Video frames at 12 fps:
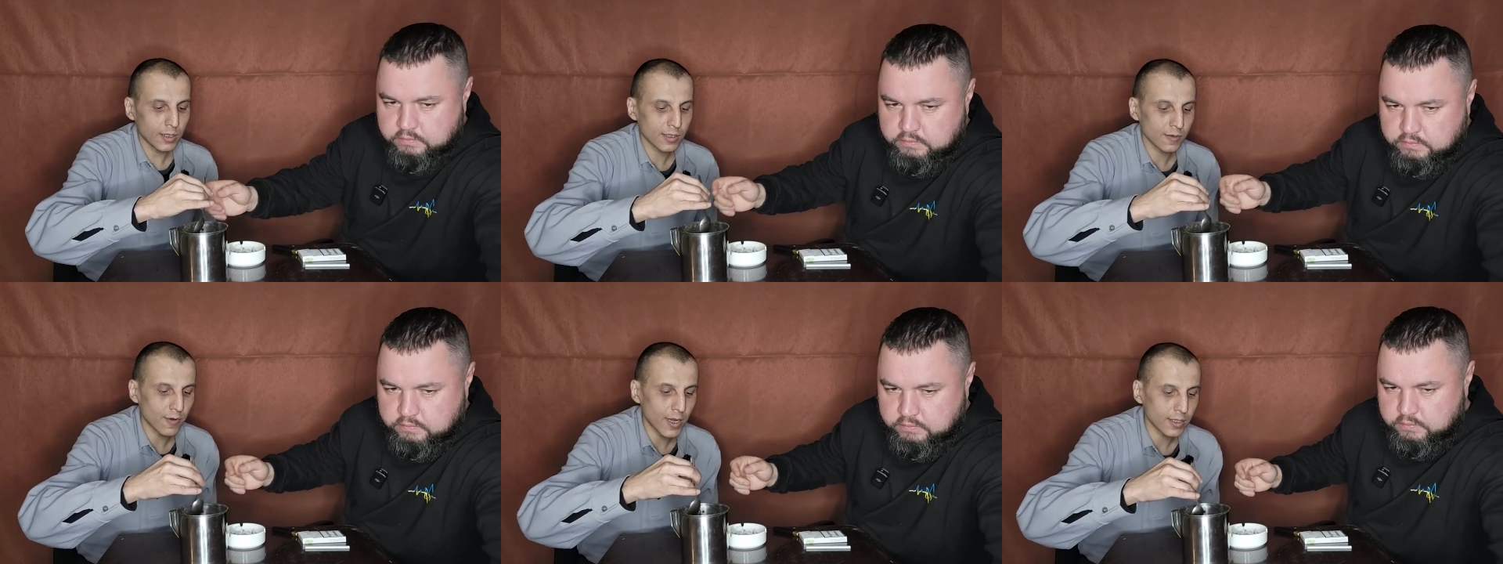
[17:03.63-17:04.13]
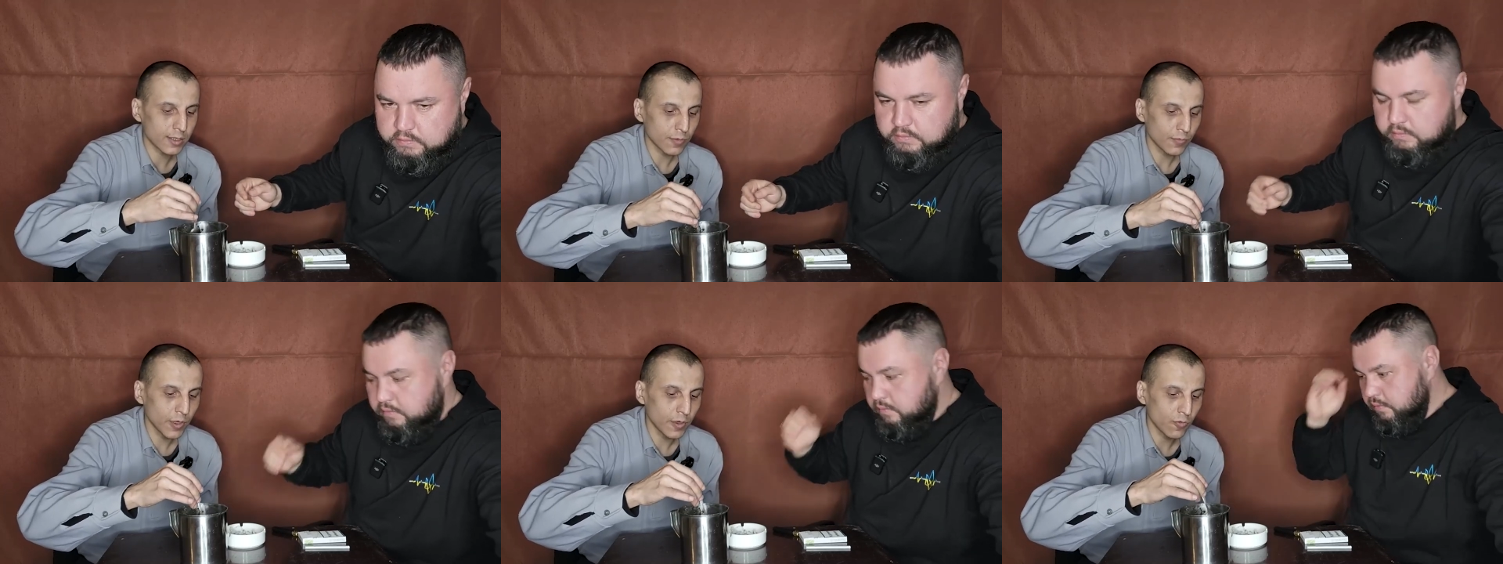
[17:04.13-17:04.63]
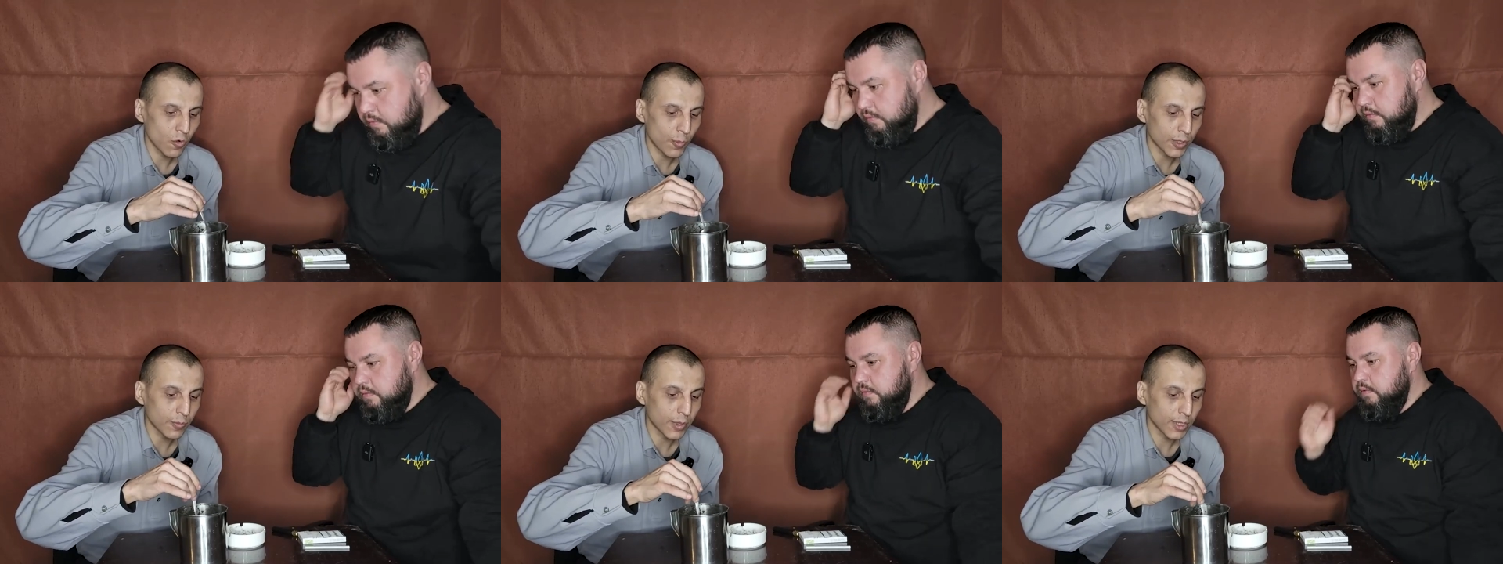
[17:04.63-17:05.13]
Speaker 1: rejuvenated the
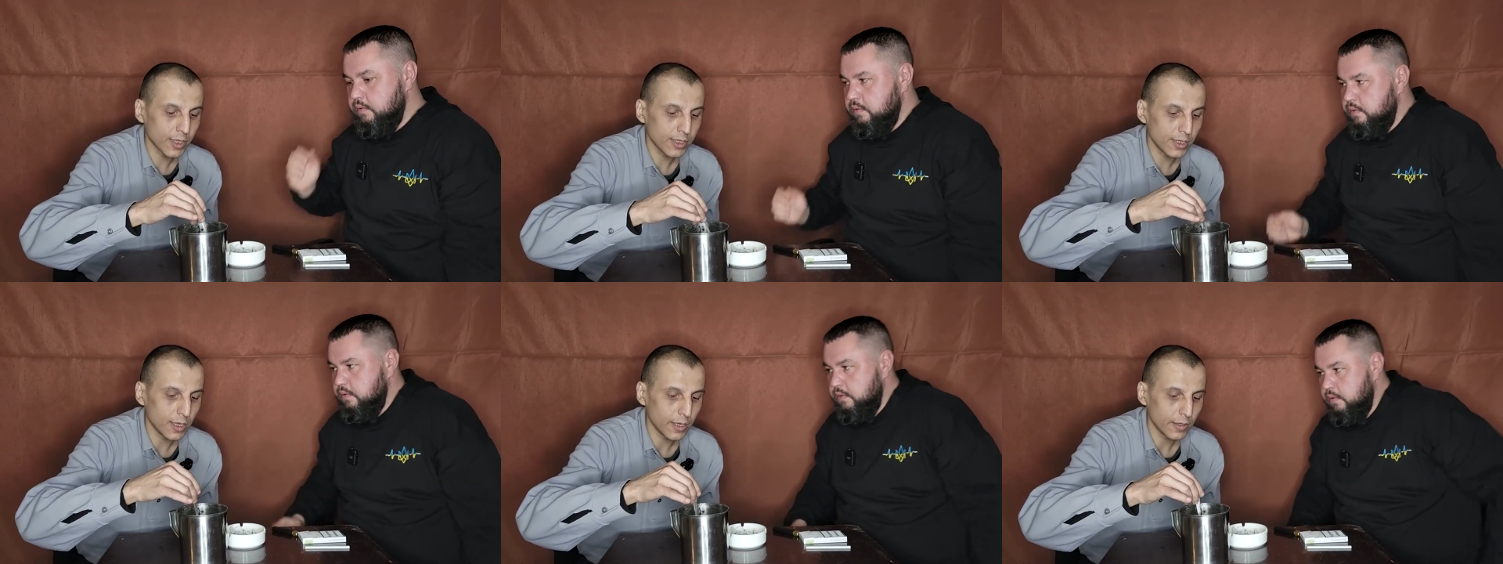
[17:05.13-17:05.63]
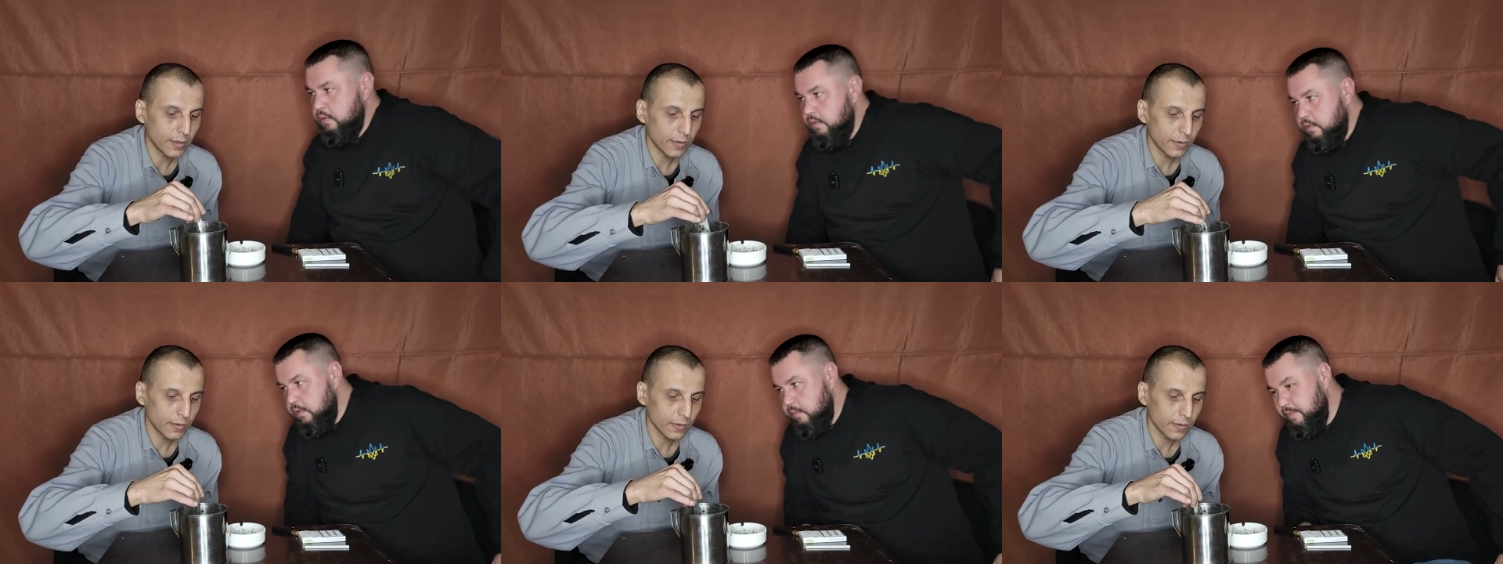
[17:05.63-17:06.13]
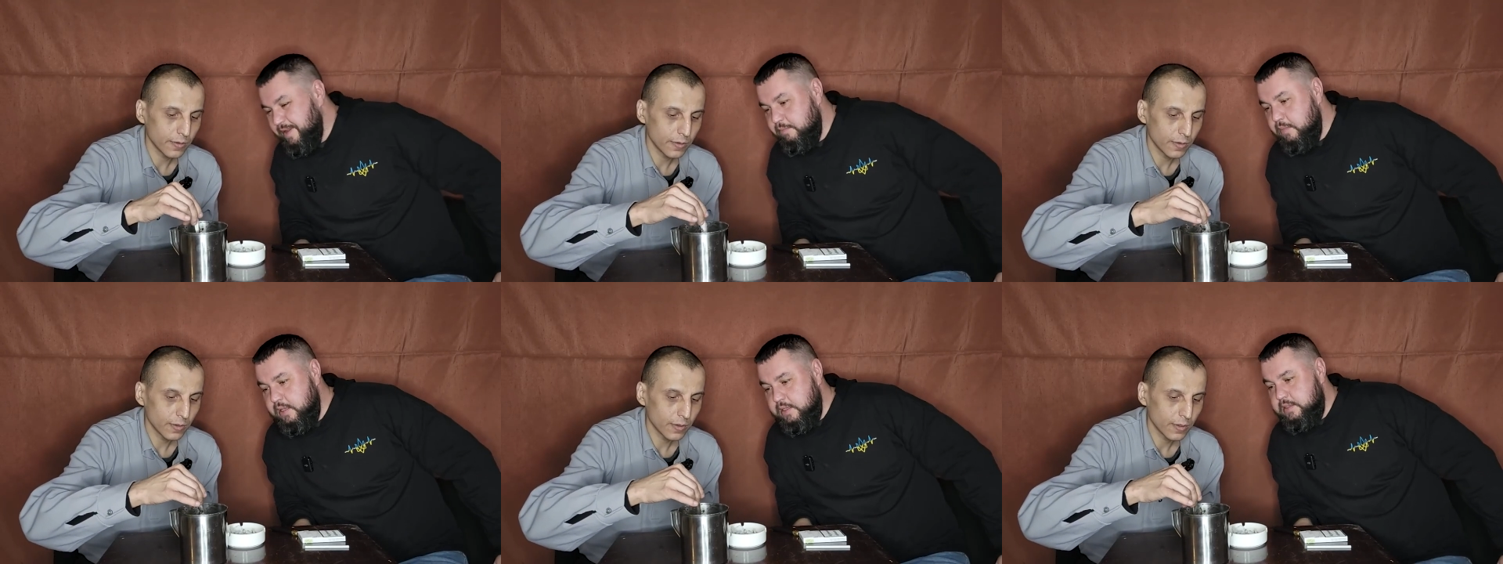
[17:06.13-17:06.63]
chifir.
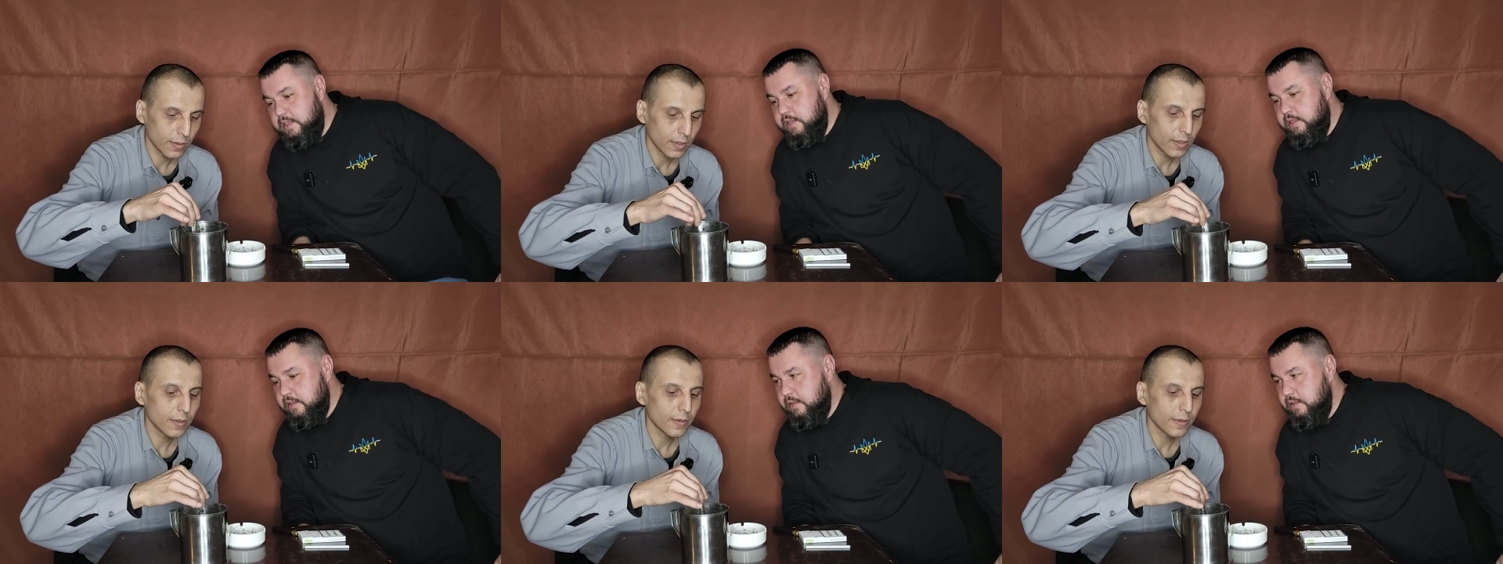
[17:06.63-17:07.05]
Rejuvenated?